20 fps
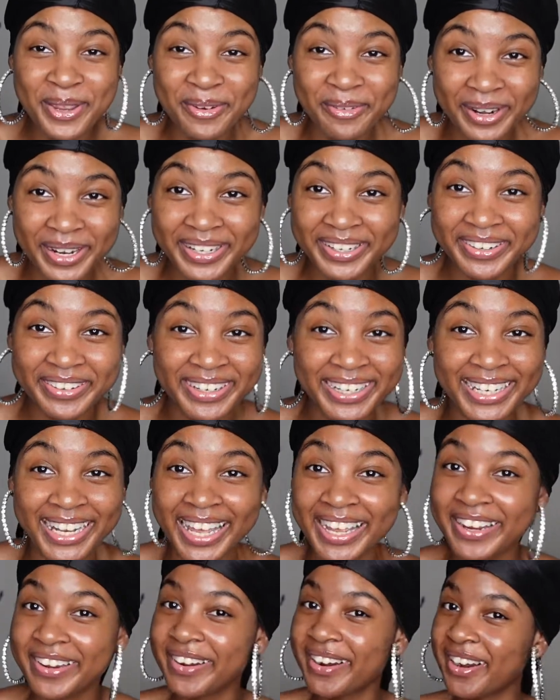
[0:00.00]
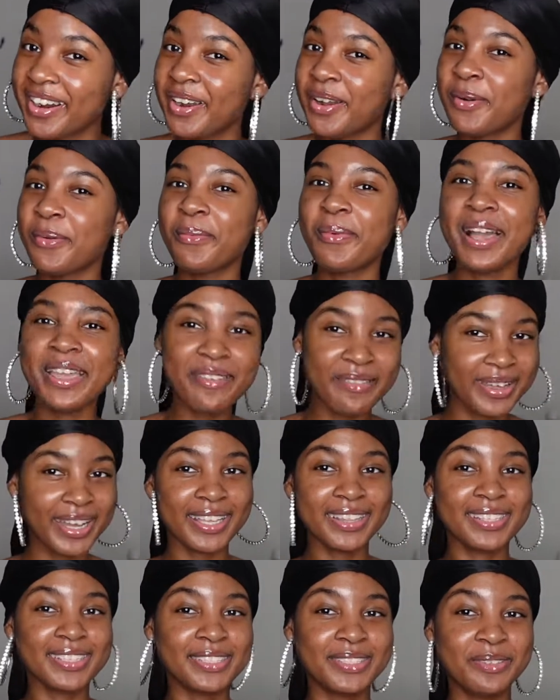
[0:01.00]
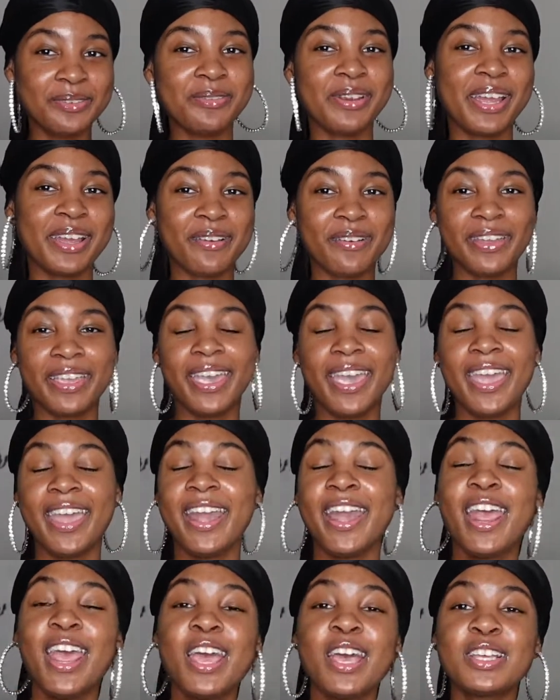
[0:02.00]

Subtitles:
wondering, like, girl, why you got this do-rag on your head?